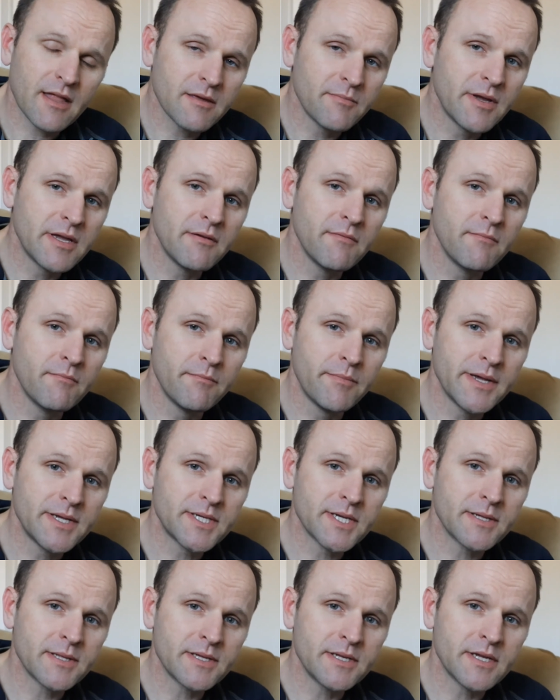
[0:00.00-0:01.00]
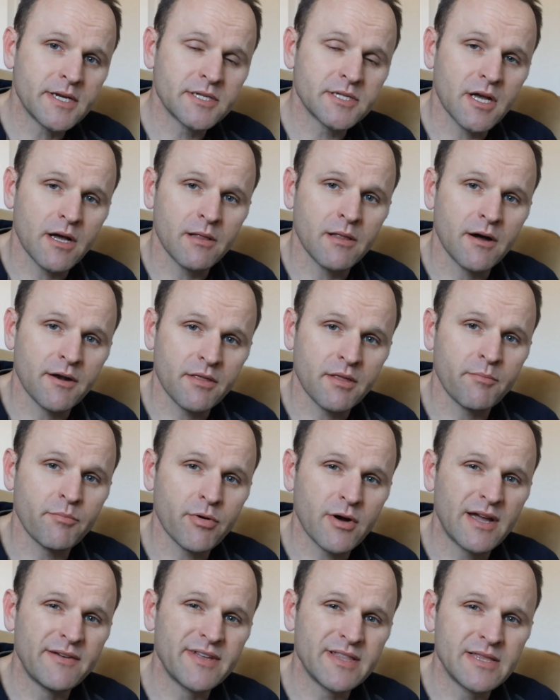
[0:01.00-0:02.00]
Mae basically does a lot of the
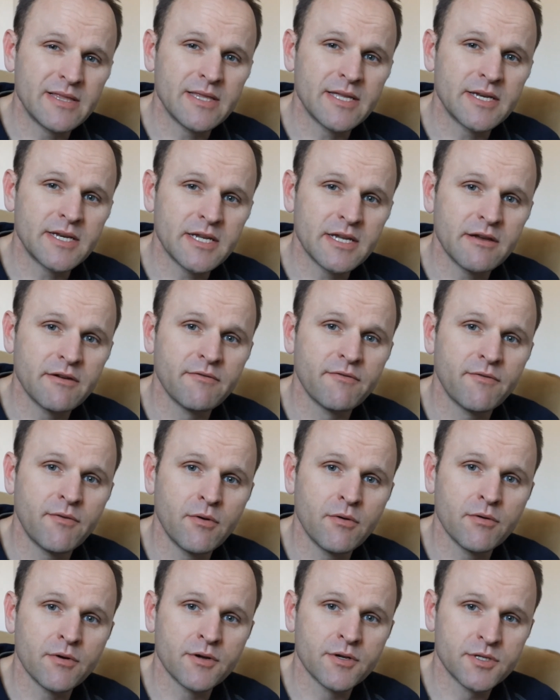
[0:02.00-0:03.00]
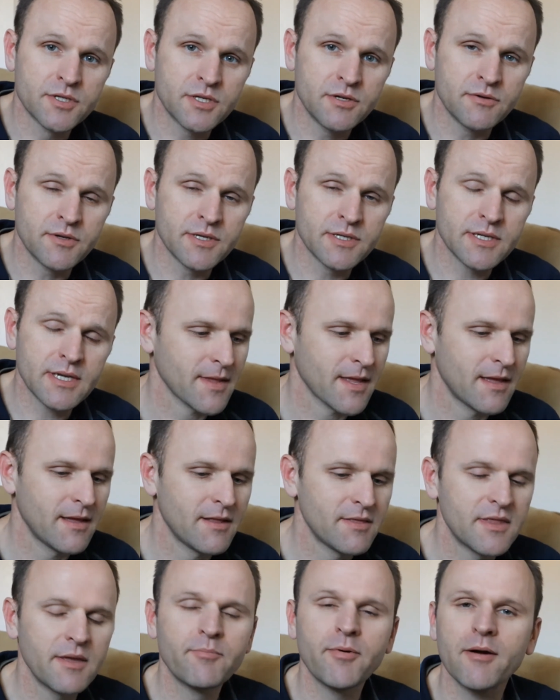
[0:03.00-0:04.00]
private lending for students.
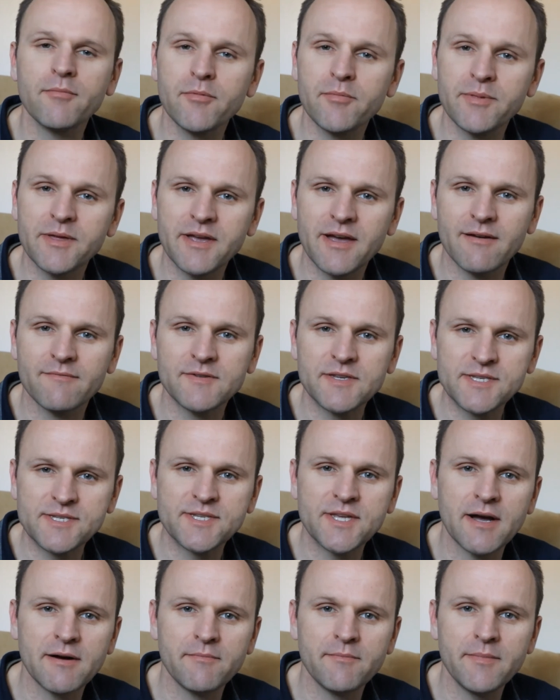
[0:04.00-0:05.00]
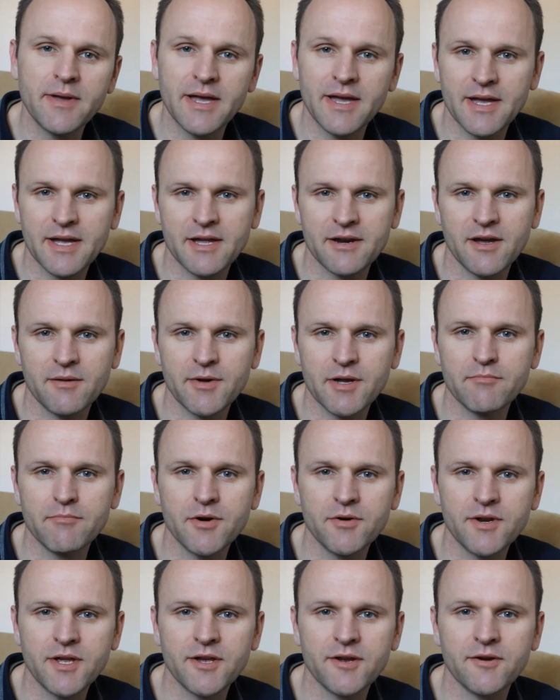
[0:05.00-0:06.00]
They probably have some economic
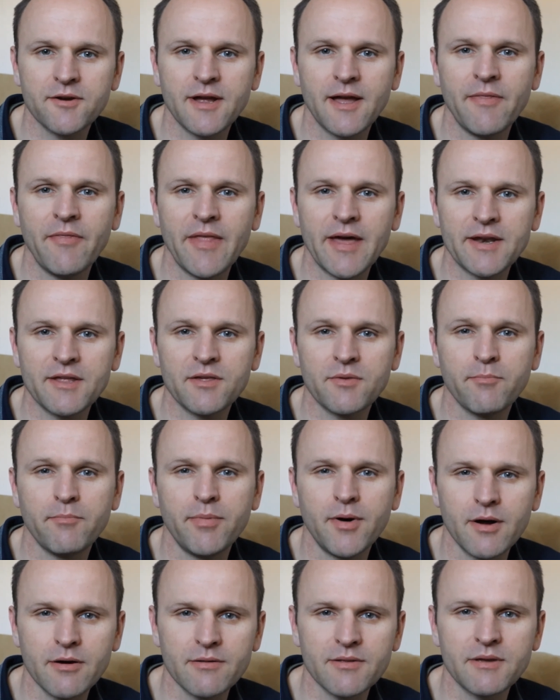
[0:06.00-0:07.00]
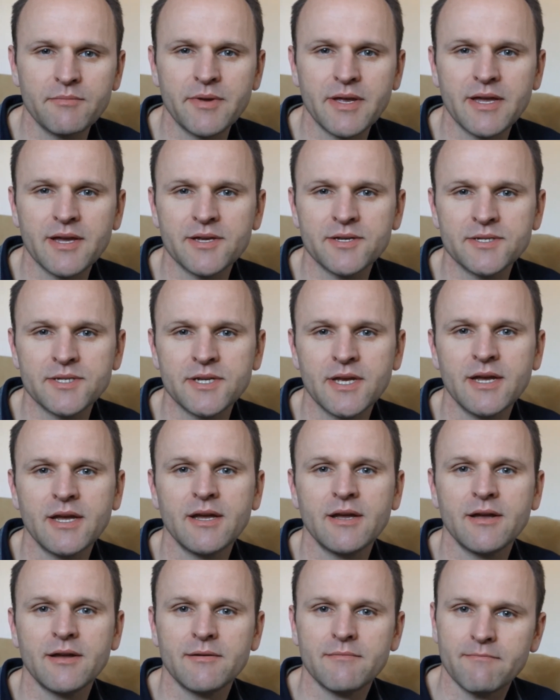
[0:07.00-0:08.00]
moat here, and that is partly because
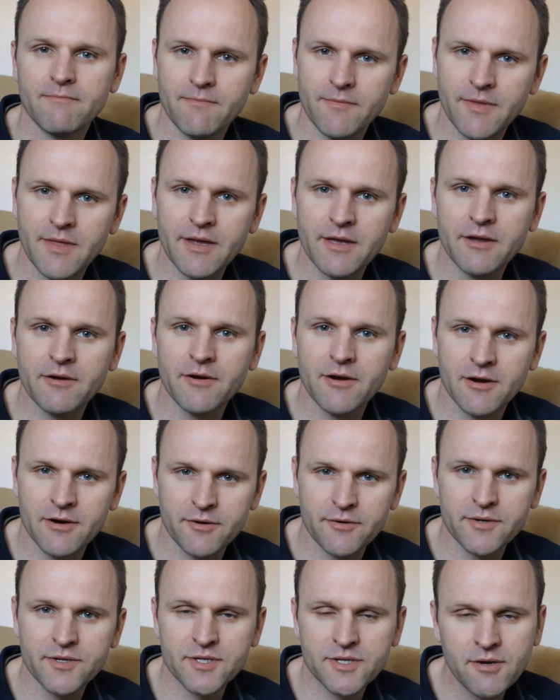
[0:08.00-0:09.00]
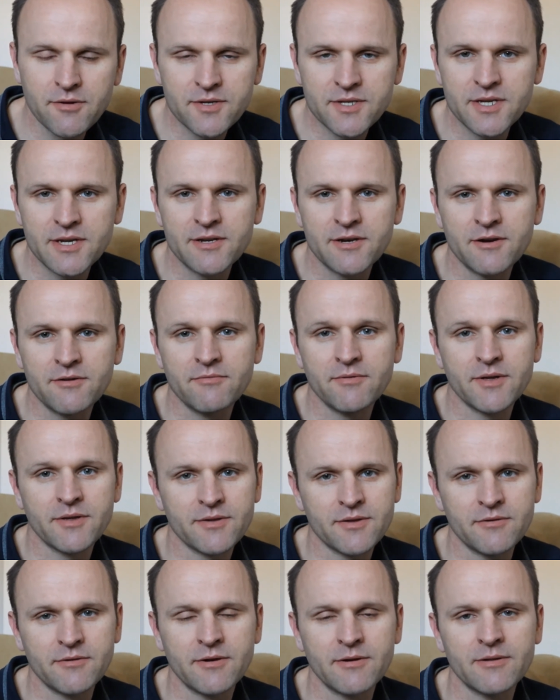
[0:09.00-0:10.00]
they are associated with
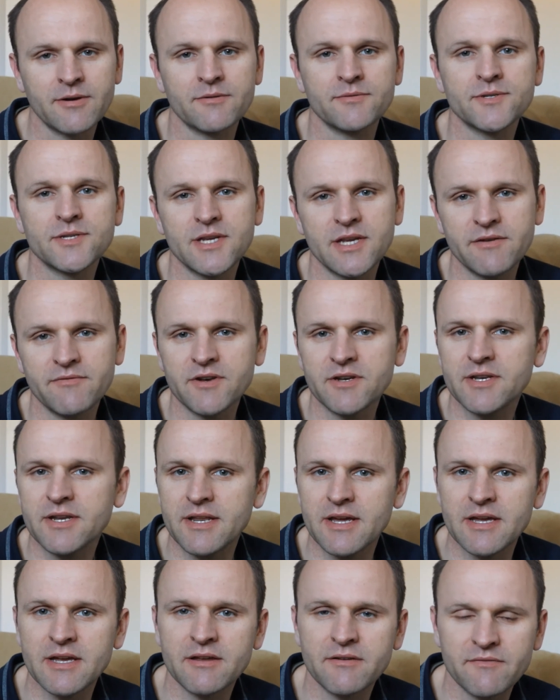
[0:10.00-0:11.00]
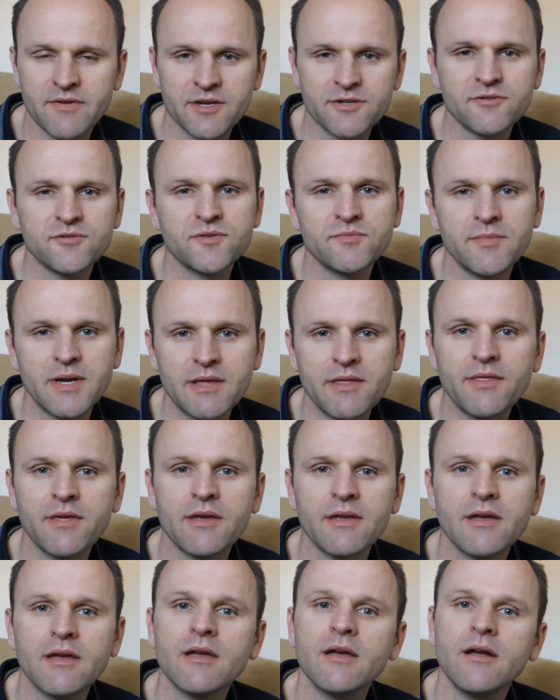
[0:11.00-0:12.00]
student loans. Even today, investors may
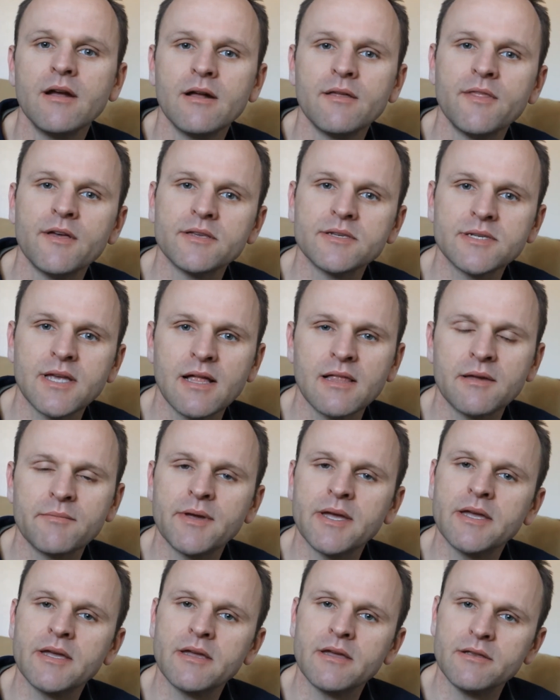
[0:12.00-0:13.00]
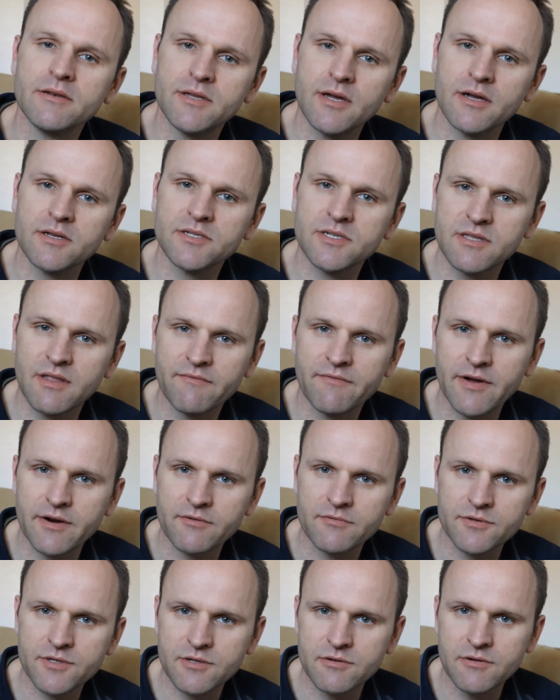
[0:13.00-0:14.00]
think that Sallie Mae does the
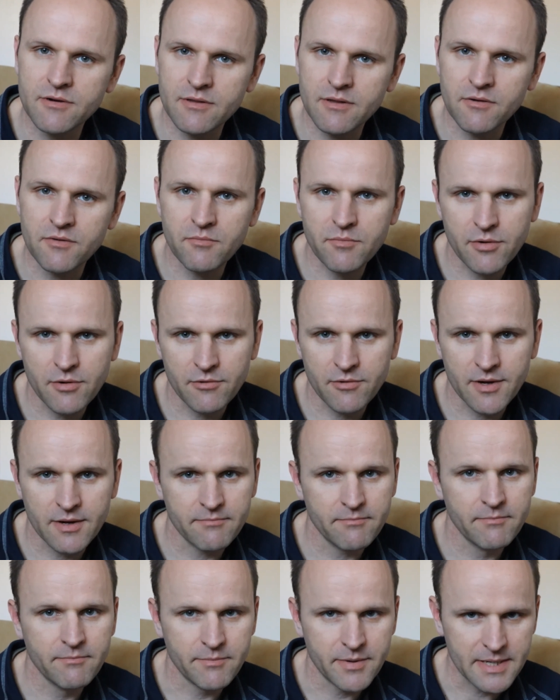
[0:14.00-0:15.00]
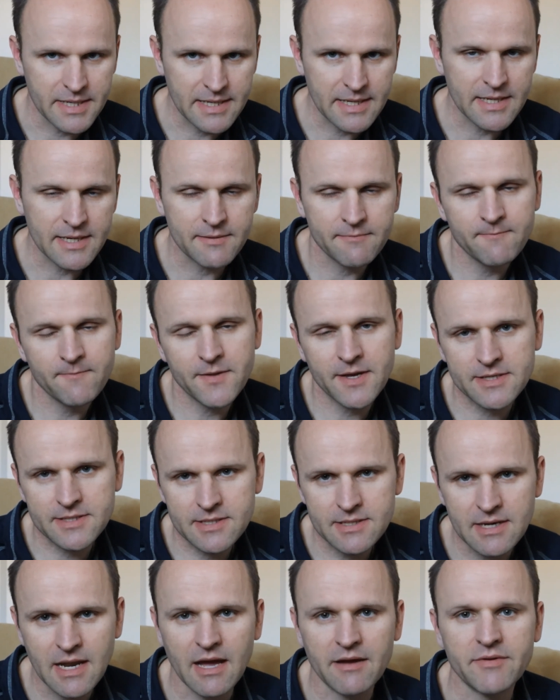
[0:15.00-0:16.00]
federal student loan program, but again, that's
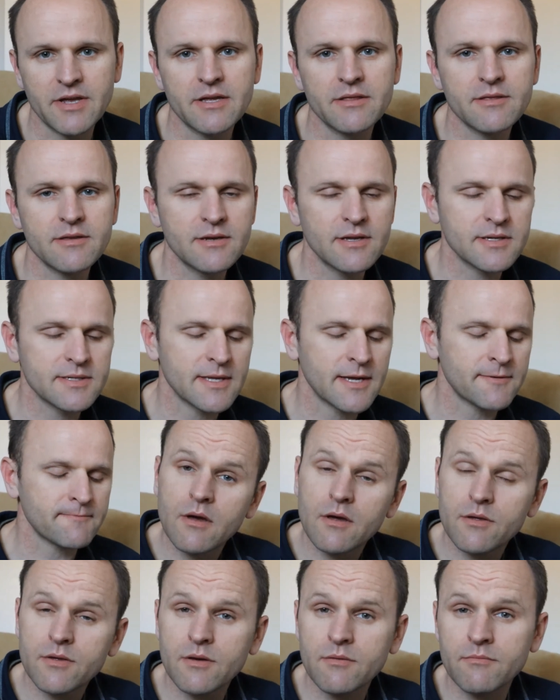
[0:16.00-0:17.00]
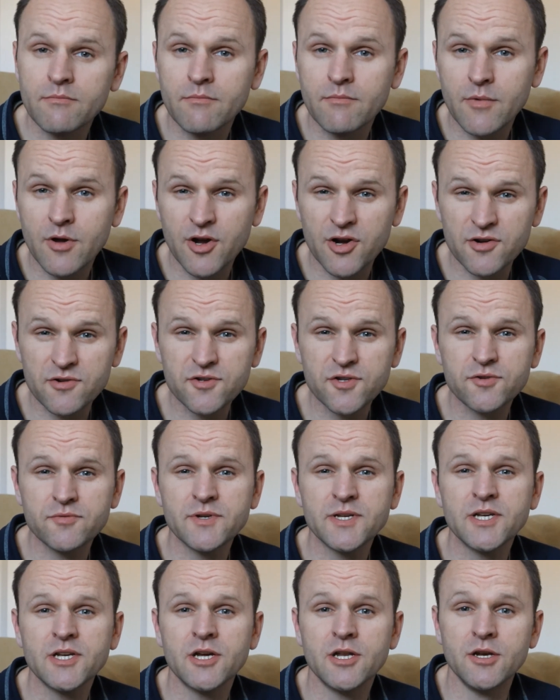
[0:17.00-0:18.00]
Navient that does that. Some
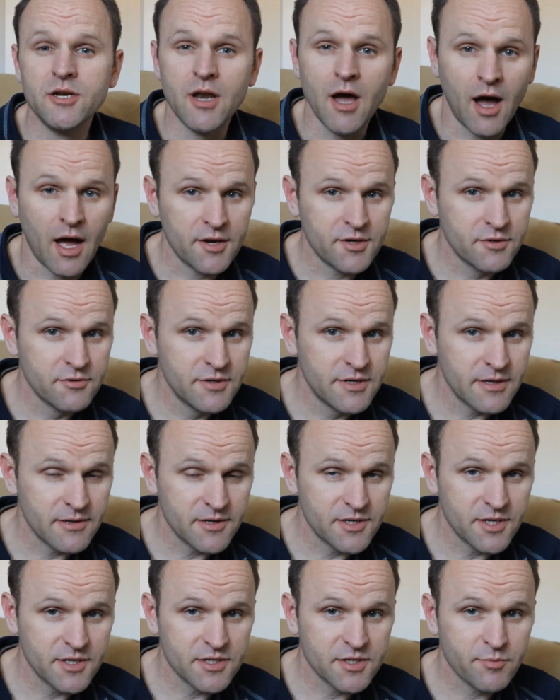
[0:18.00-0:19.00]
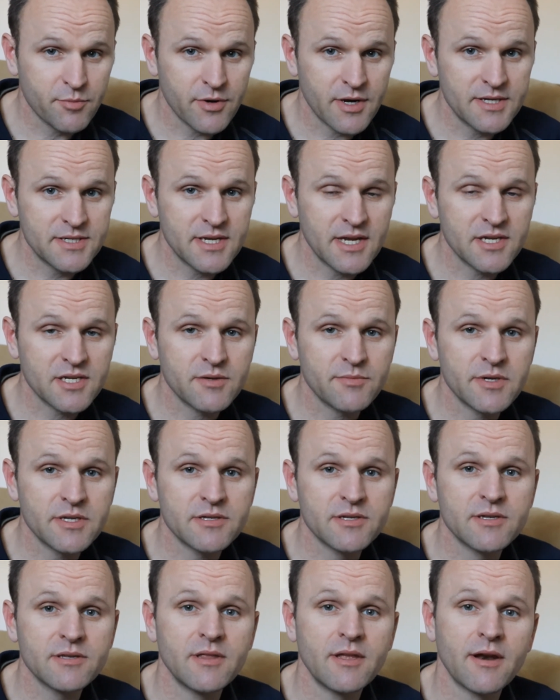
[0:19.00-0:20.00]
cursory, not due diligence price
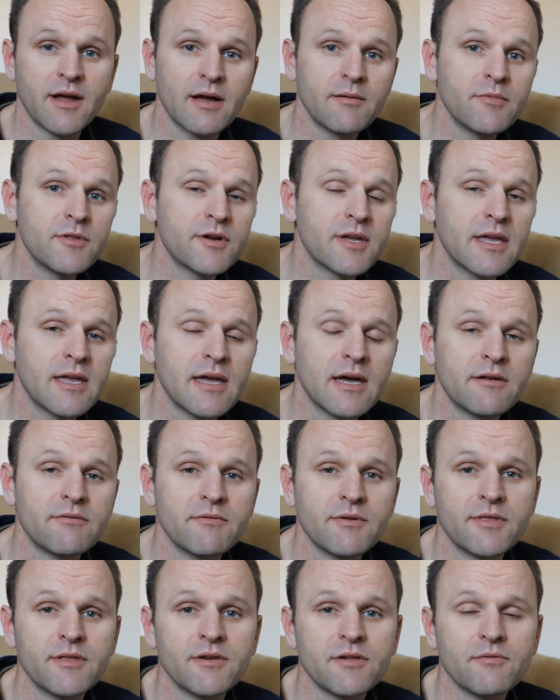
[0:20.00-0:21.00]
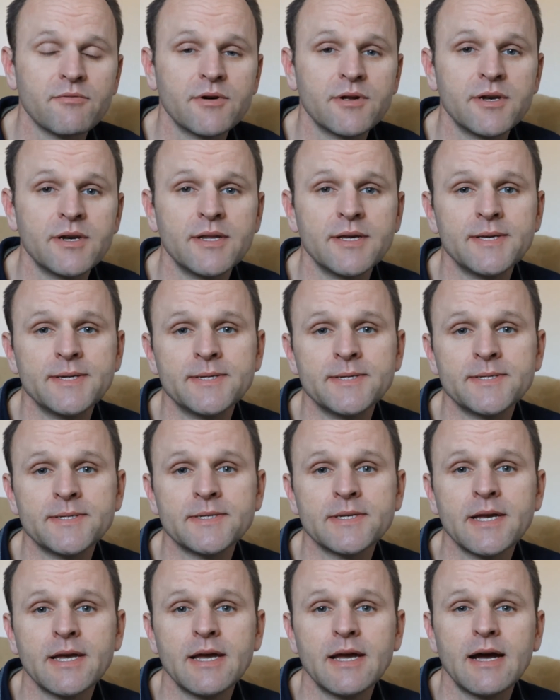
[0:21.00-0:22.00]
estimates that I'm looking at with this one
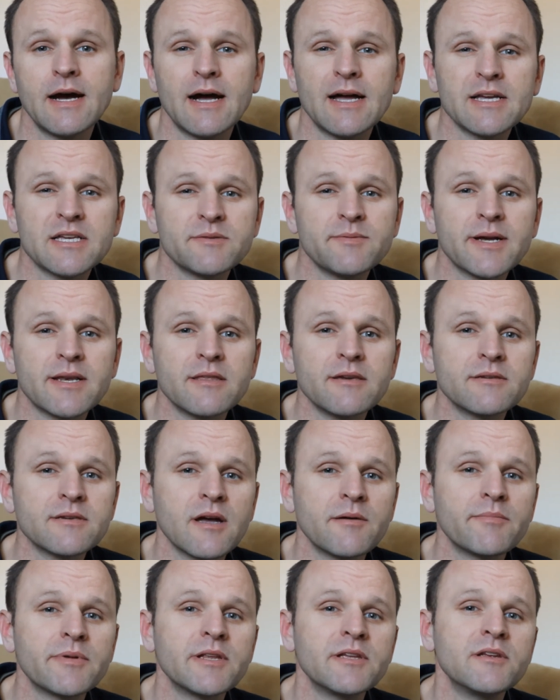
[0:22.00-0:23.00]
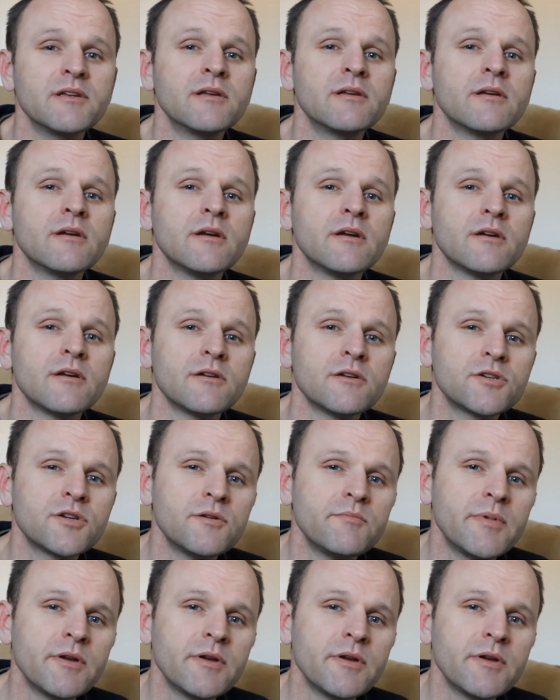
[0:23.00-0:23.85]
is I expect this company should be